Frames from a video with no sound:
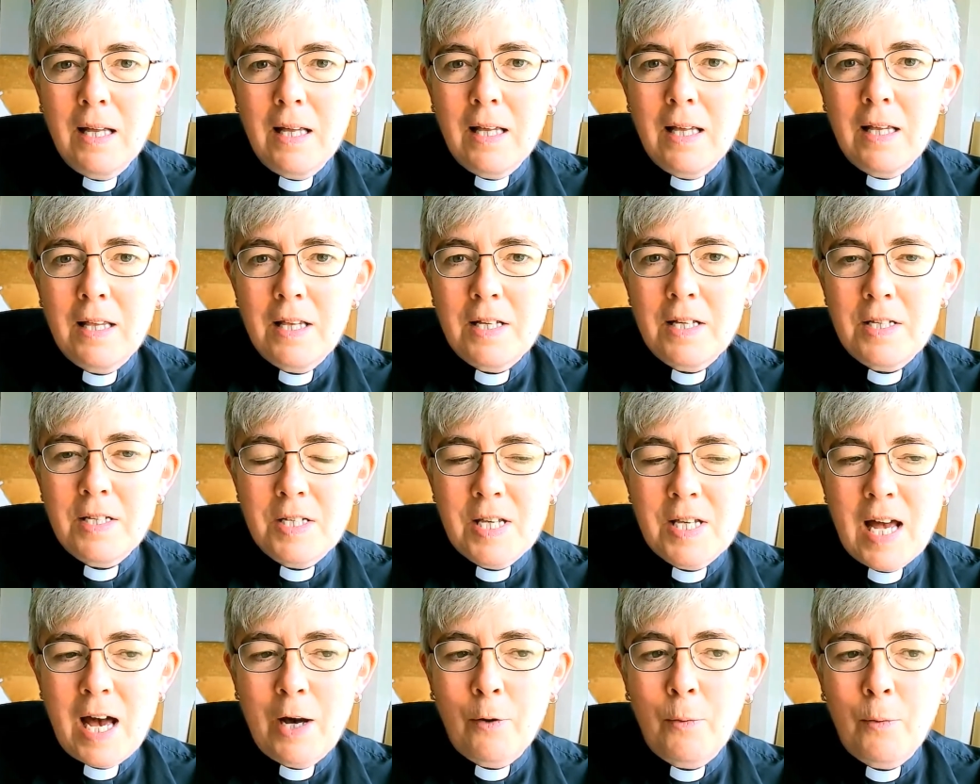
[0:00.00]
This is
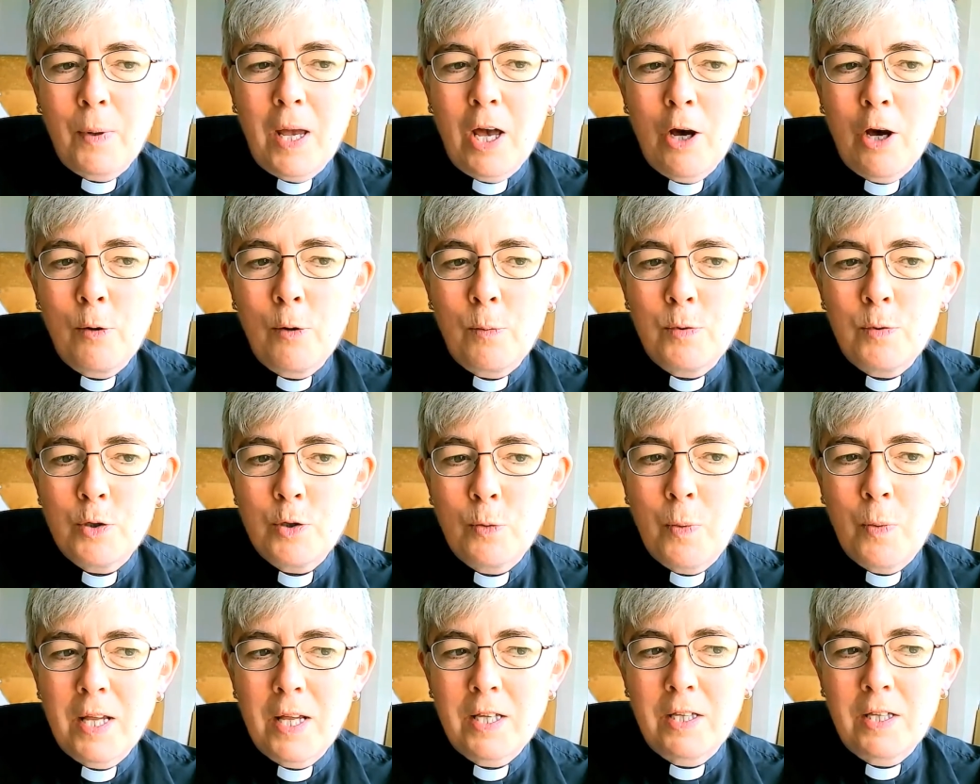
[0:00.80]
how we hope to
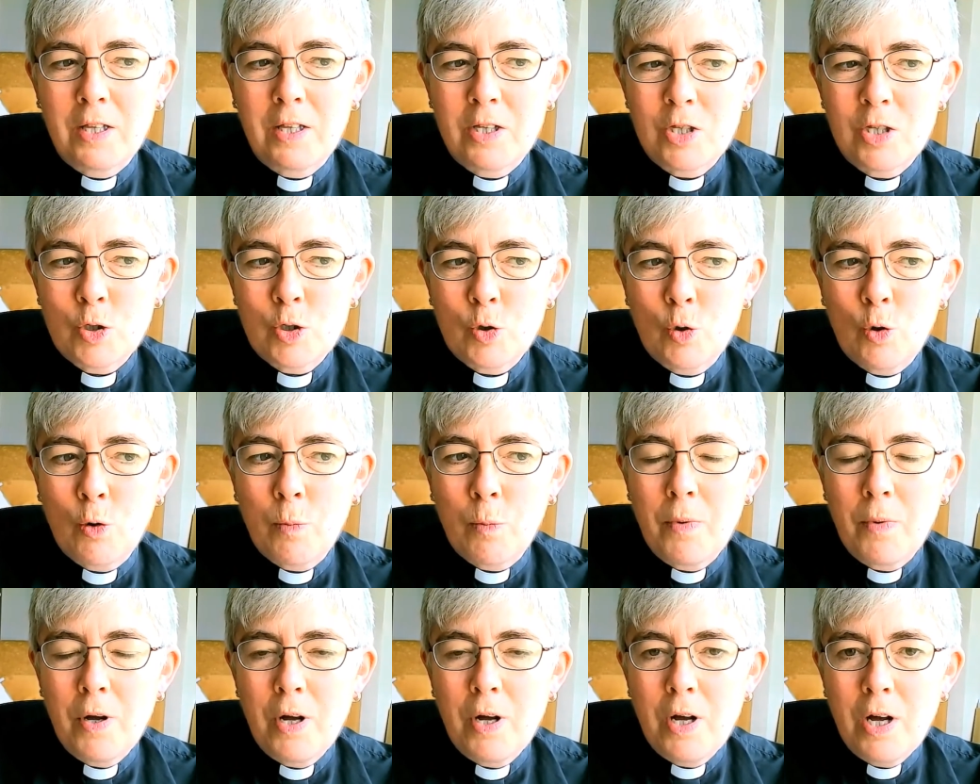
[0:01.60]
weather the
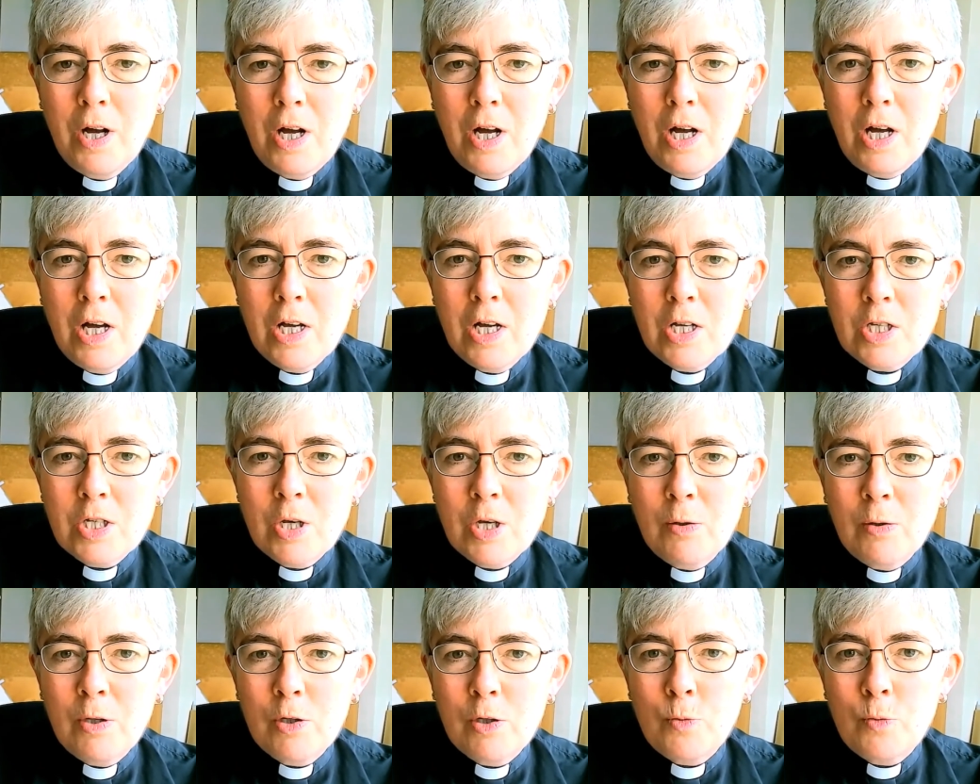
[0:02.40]
storm, so
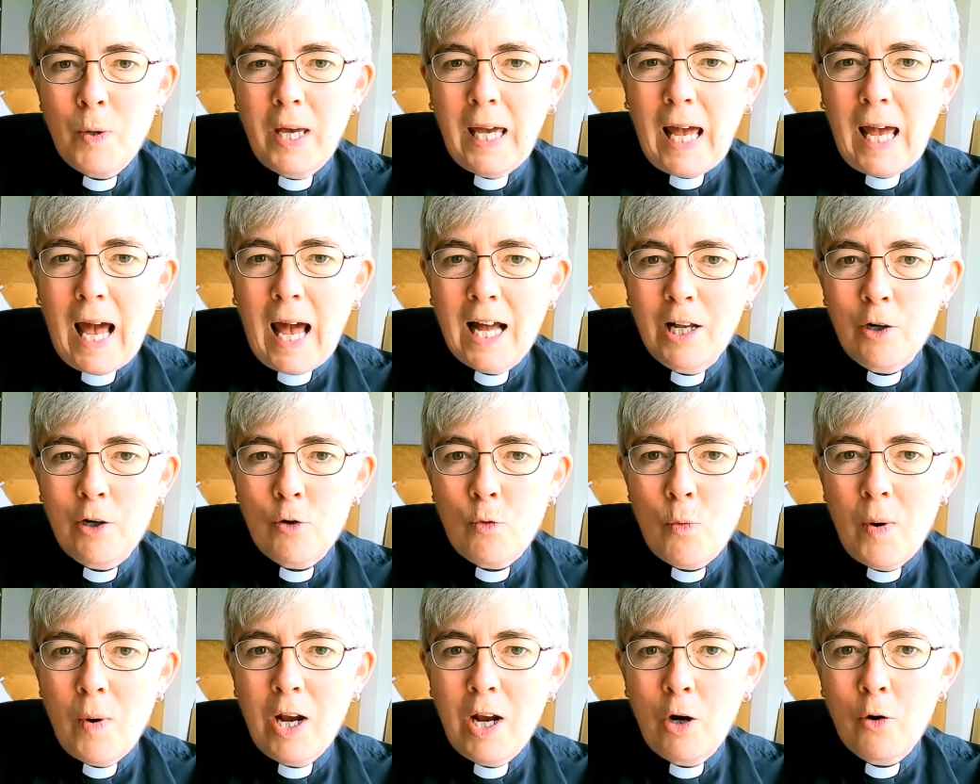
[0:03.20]
that we can
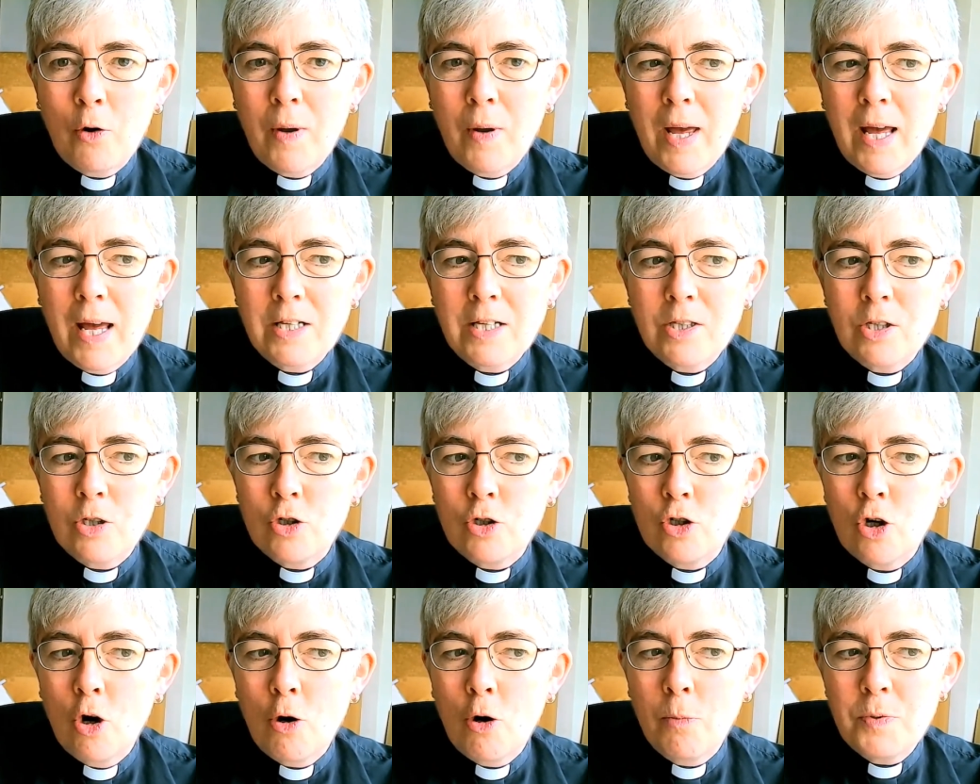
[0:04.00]
recreate the
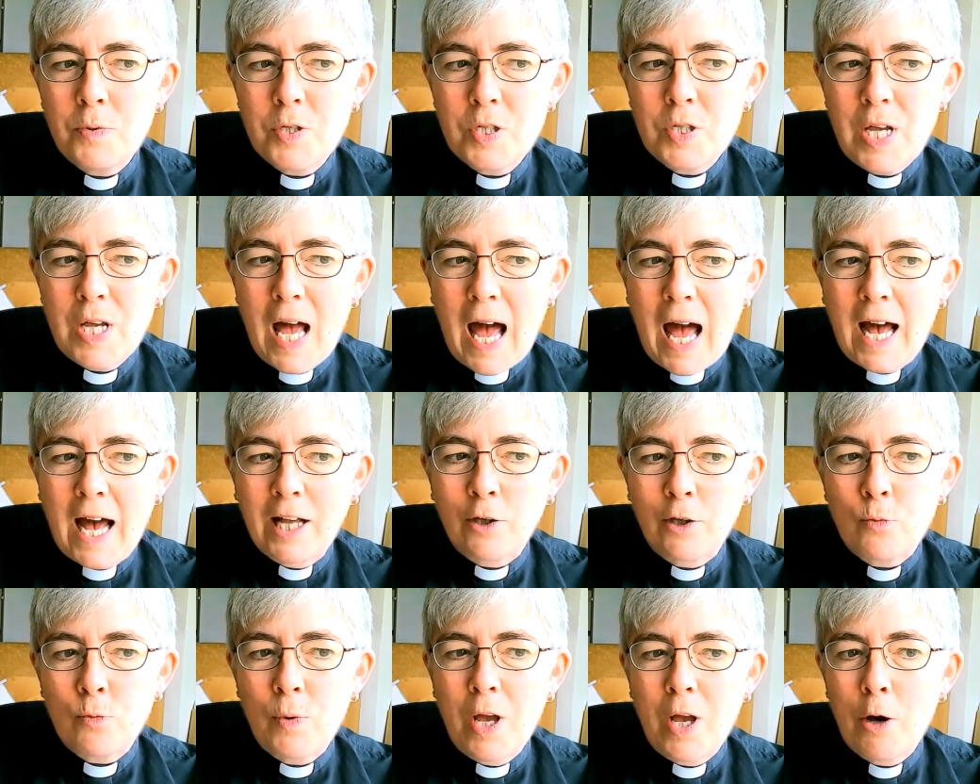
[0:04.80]
jobs
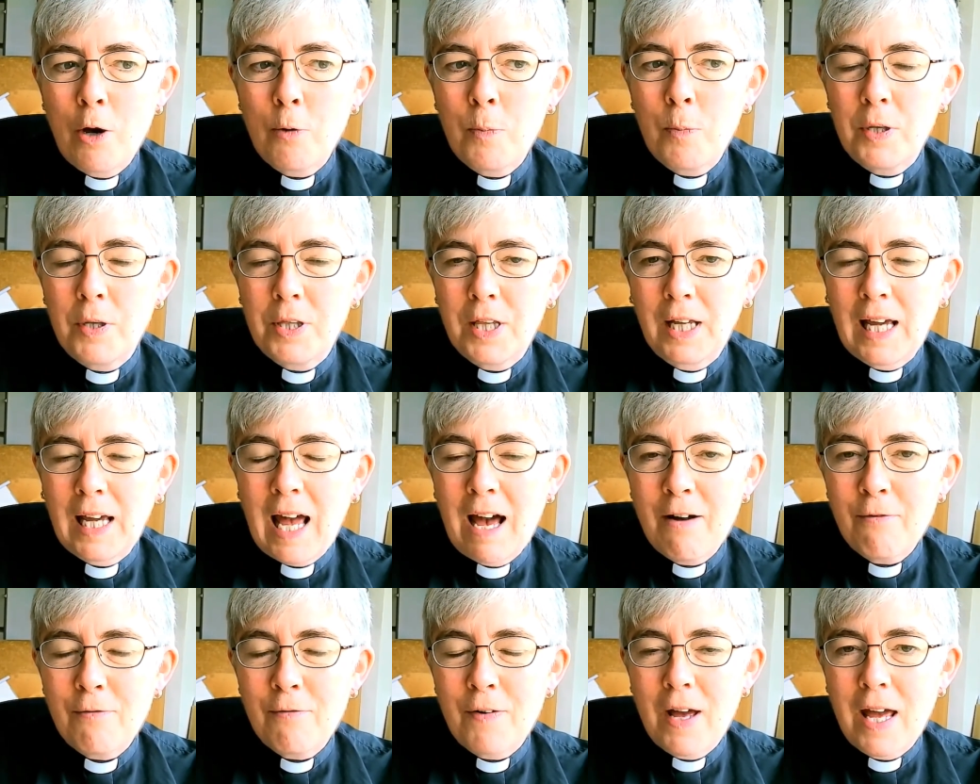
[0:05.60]
and reopen the
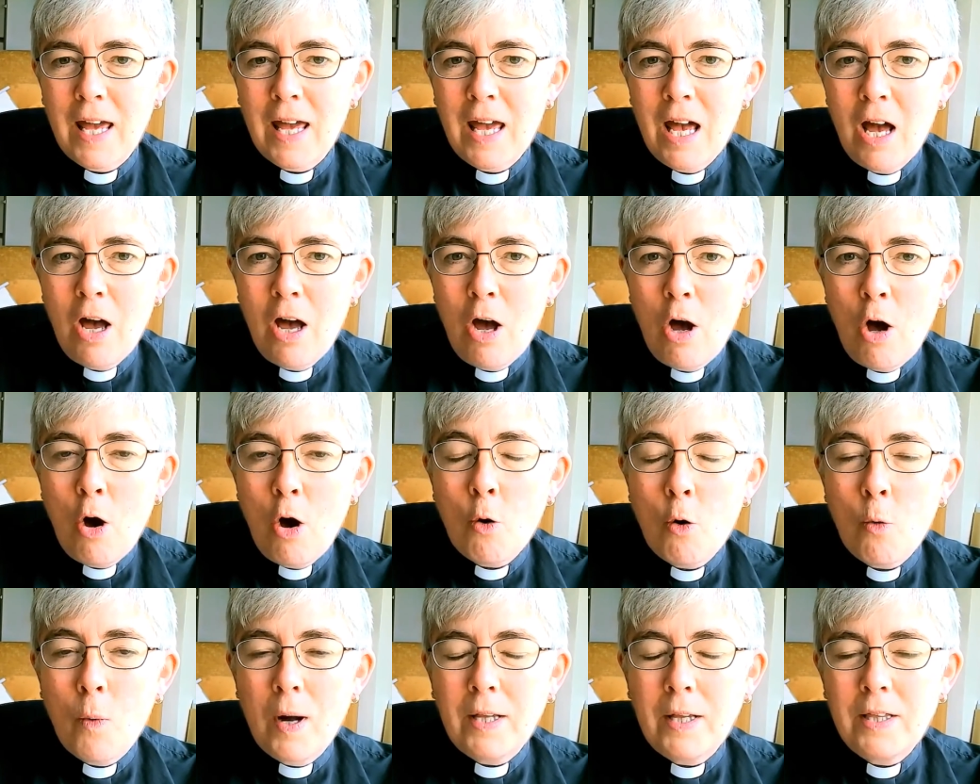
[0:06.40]
cafe
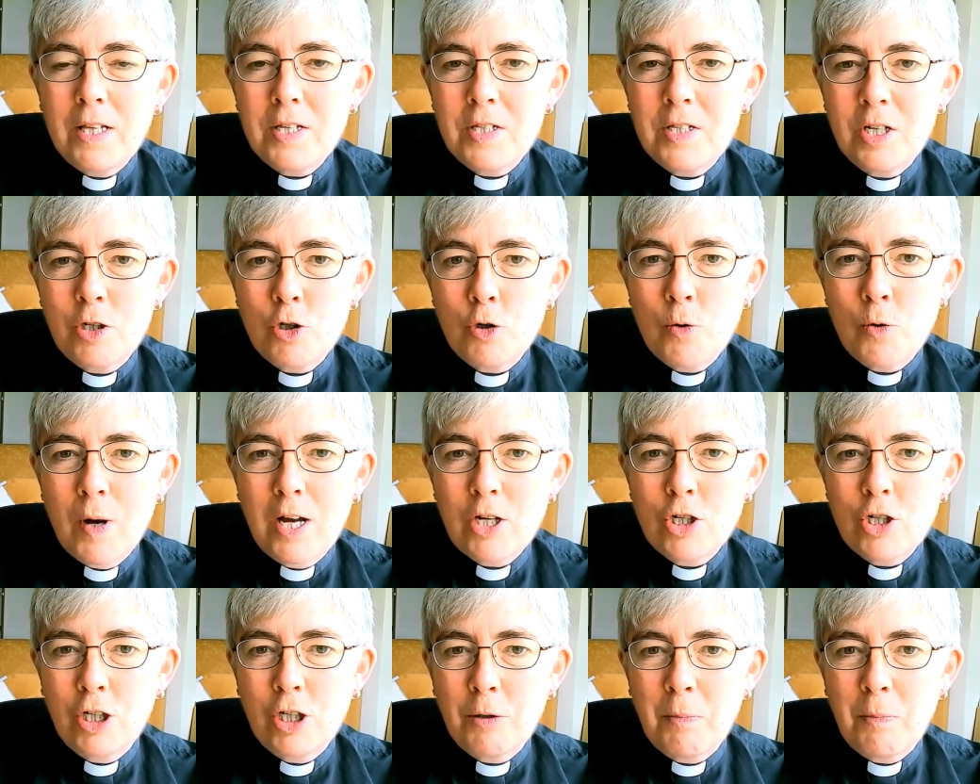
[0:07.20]
when the
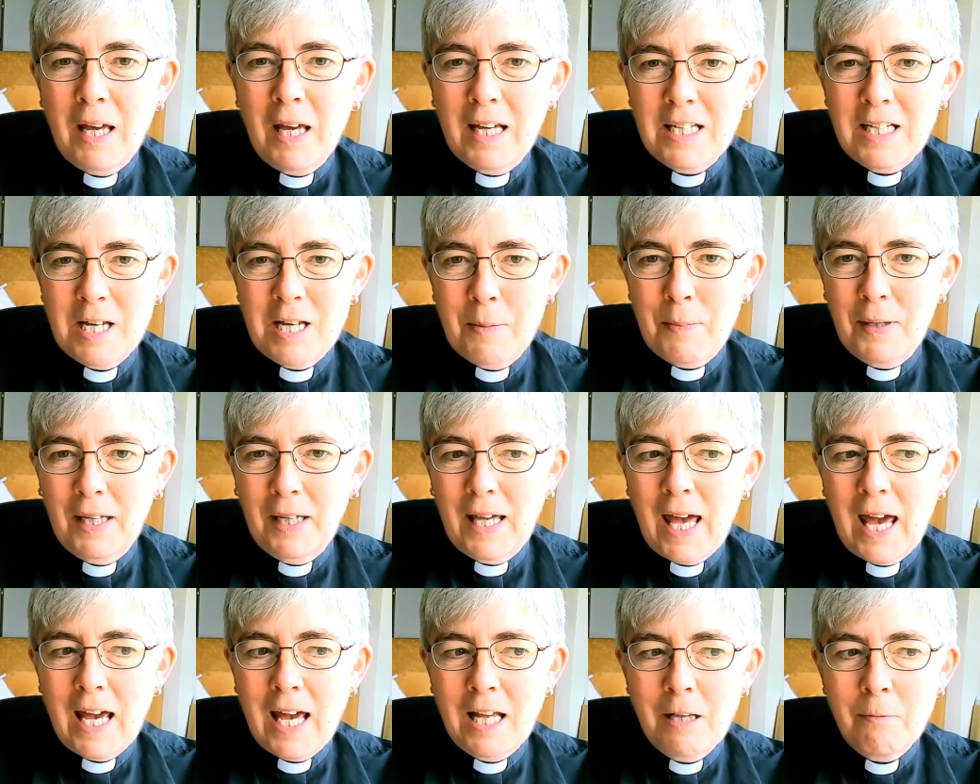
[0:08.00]
situation picks up
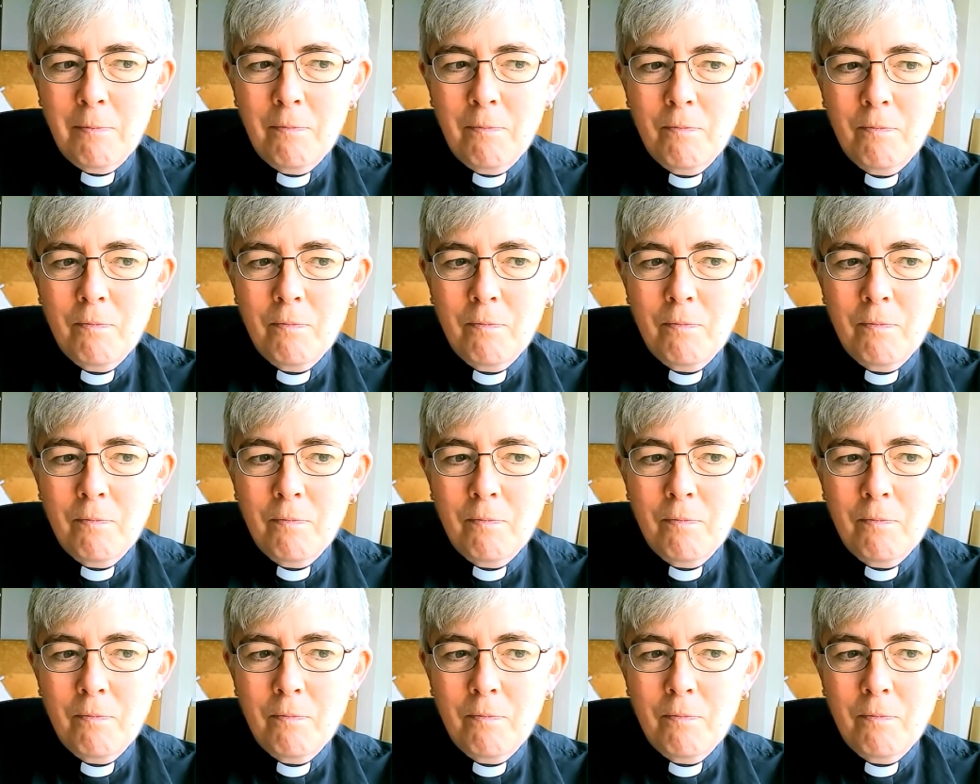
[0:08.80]
again.